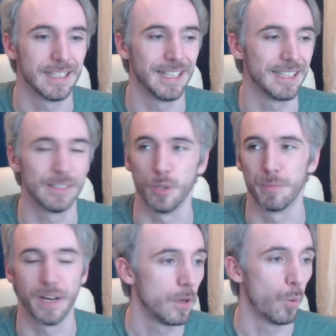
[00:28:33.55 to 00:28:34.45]
Not
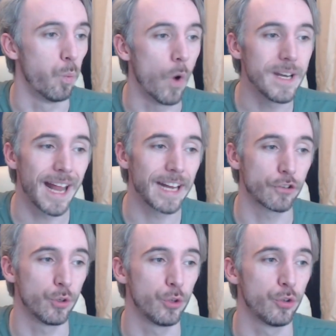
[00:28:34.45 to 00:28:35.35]
impressed. 1 ink
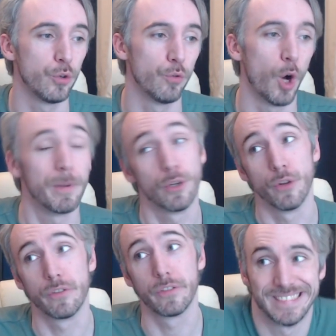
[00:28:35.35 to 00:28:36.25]
2/2 Robin
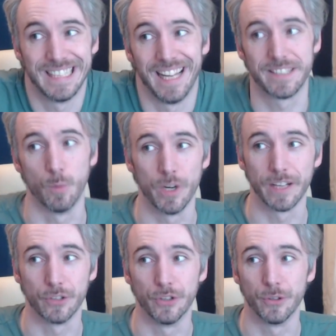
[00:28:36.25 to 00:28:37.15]
Hood. It's the 1
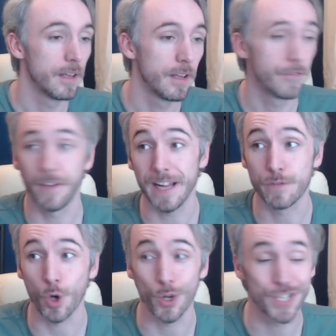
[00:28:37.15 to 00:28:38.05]
ink 2/2. 5
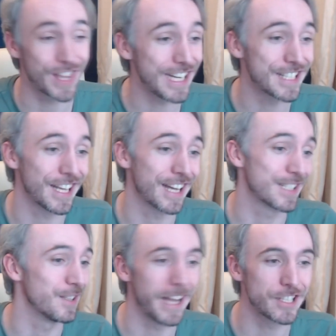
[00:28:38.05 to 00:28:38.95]
cost, 3/6,
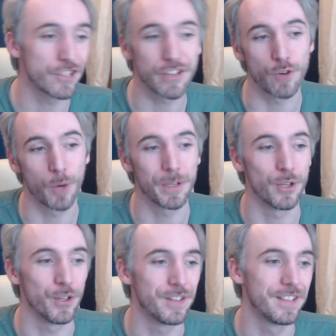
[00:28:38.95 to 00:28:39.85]
legendary Robin
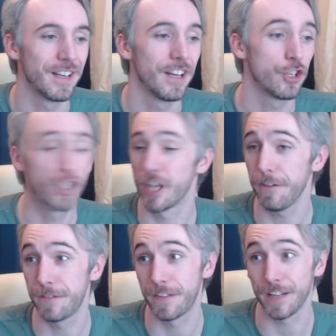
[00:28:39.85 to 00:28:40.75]
Hood.
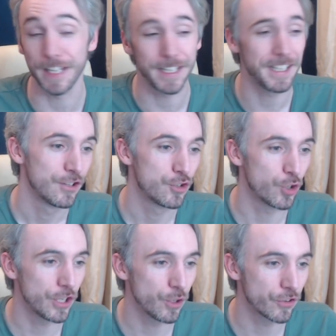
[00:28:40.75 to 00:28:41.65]
Shift 3.
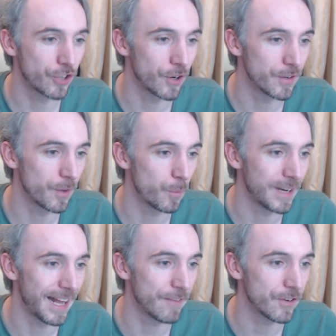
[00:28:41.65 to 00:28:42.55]
During your turn,
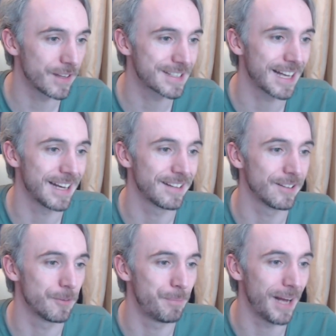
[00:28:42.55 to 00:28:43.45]
whenever this
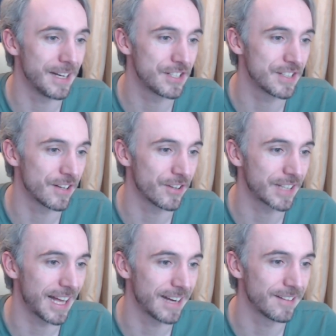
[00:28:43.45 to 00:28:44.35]
character banishes another
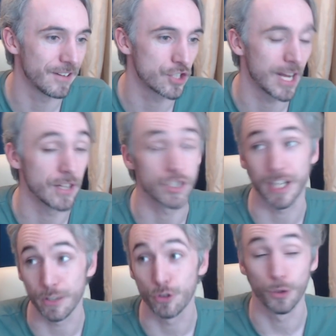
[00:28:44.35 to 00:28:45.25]
character in a challenge,
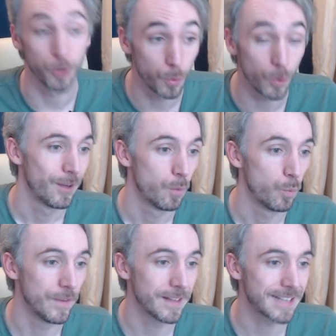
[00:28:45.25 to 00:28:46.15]
gain 2 lower.
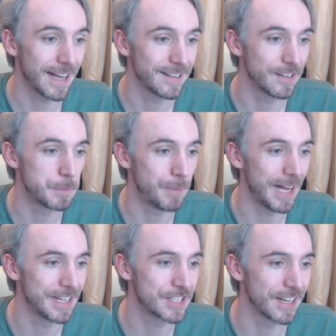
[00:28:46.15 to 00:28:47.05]
When this character is
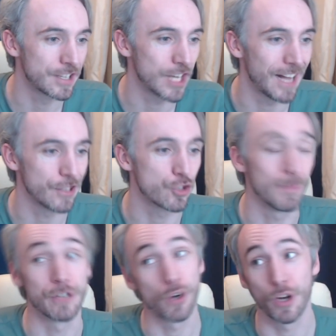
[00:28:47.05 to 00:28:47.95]
banished in a challenge, you
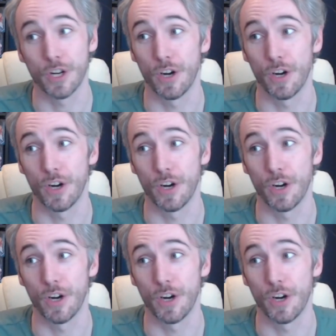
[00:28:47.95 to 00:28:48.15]
may draw a card.